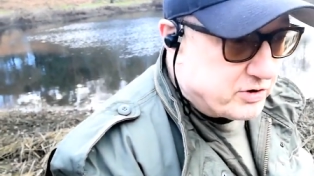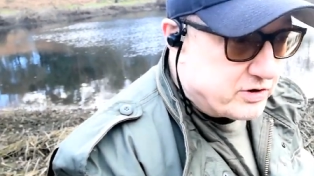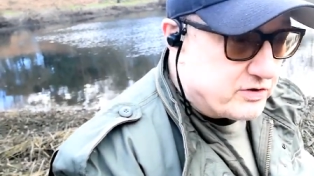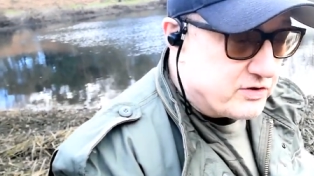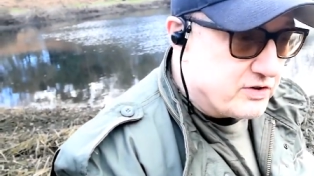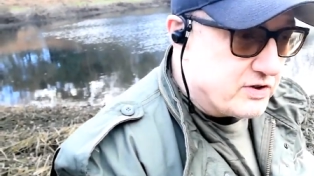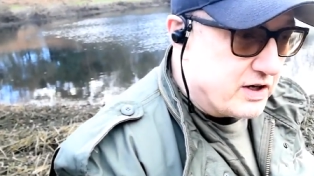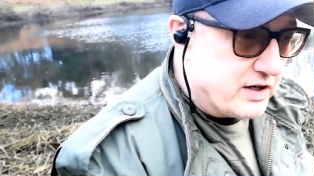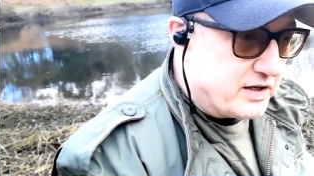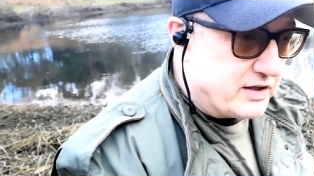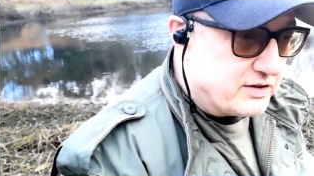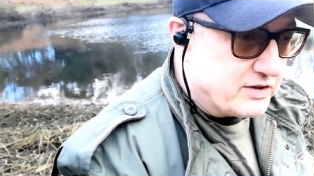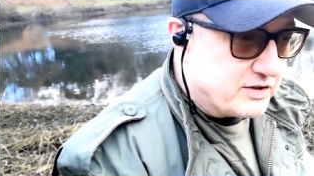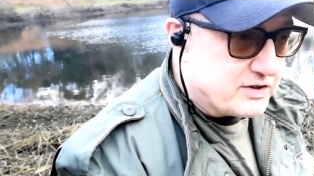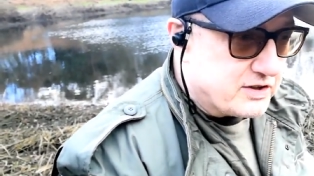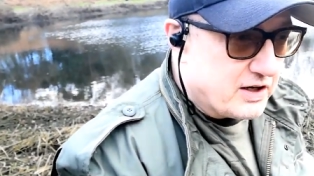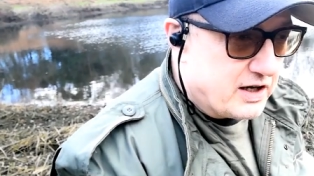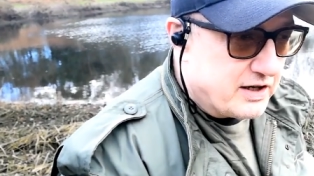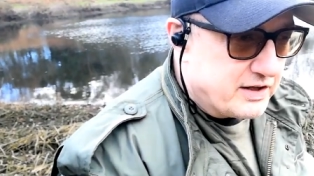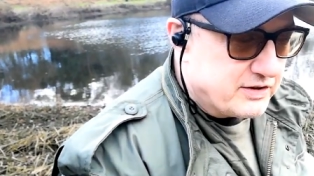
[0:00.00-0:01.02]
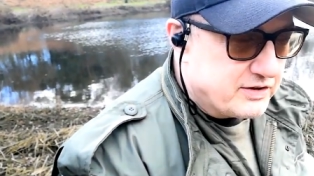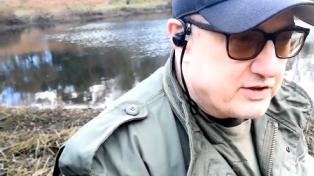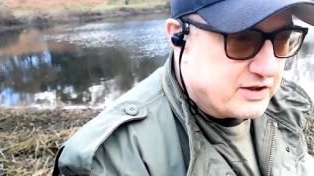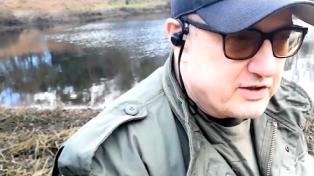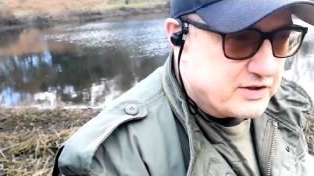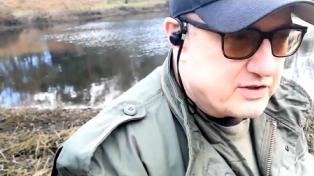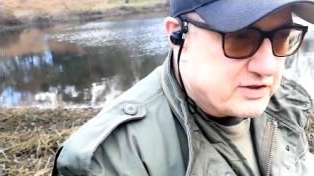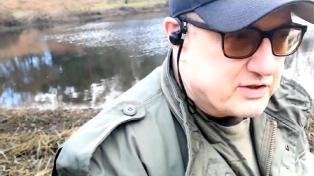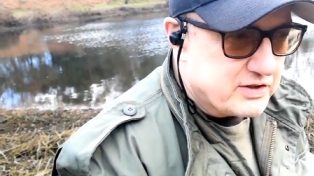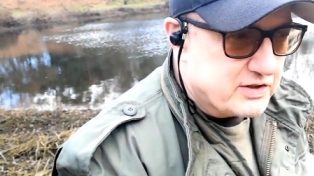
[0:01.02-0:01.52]
with the
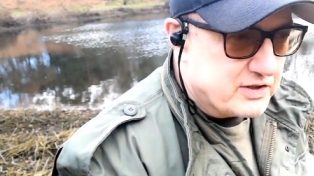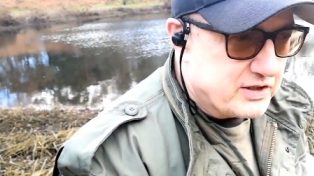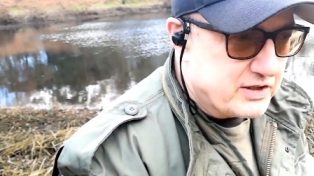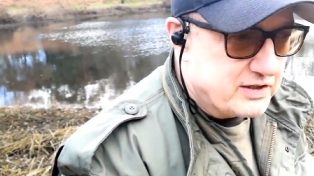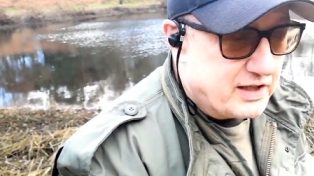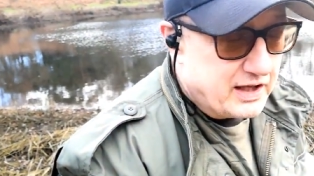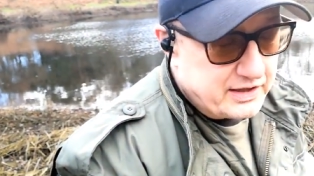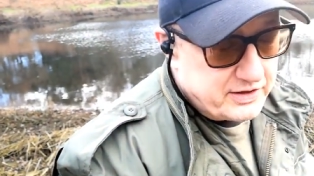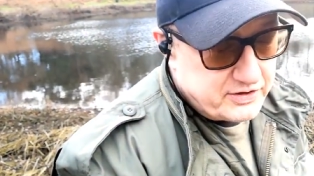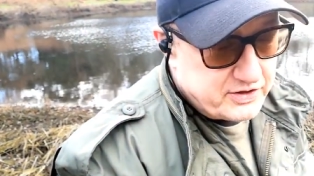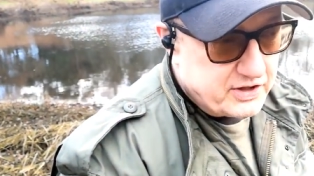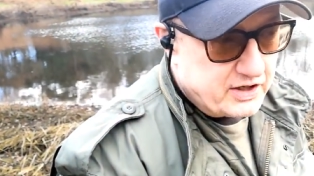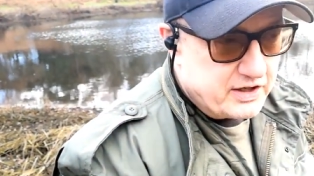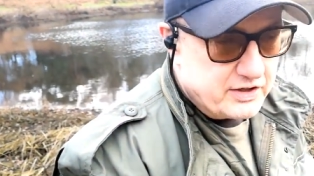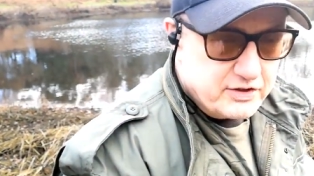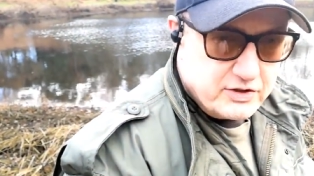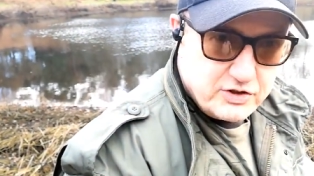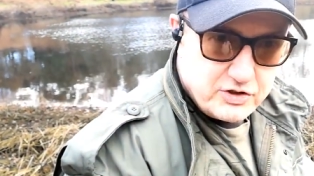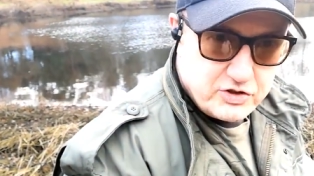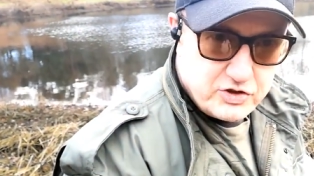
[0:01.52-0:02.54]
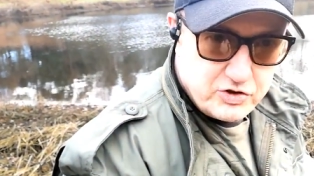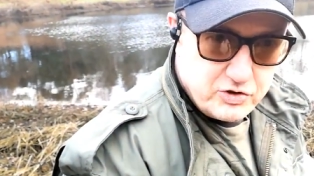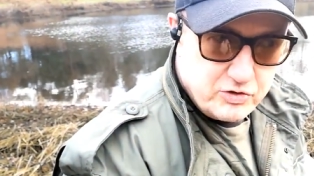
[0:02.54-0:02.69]
late scientist